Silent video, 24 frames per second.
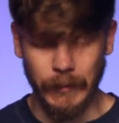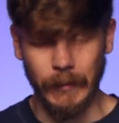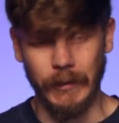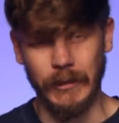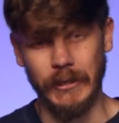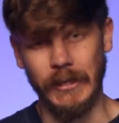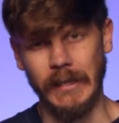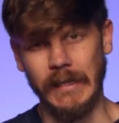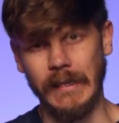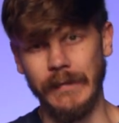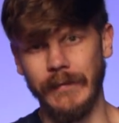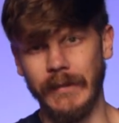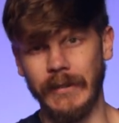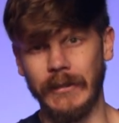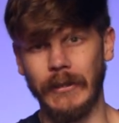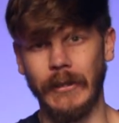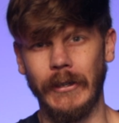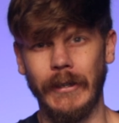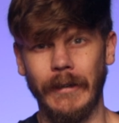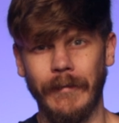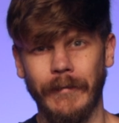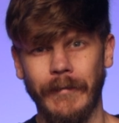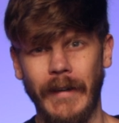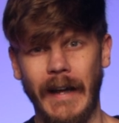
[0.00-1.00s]
to achieve a
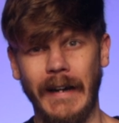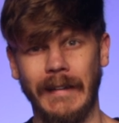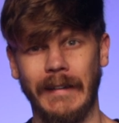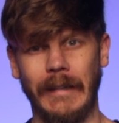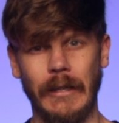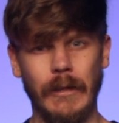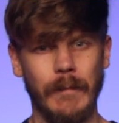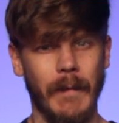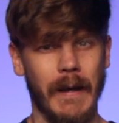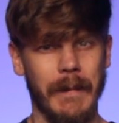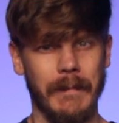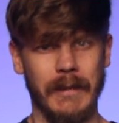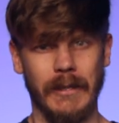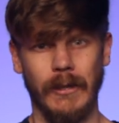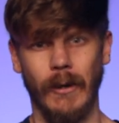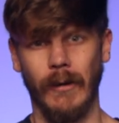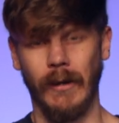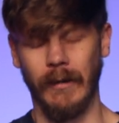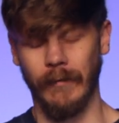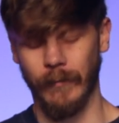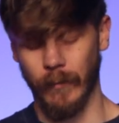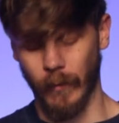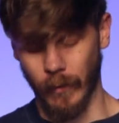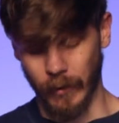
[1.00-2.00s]
certain effect that you might be
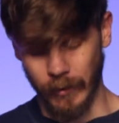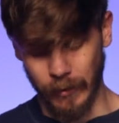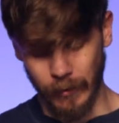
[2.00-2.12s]
going for.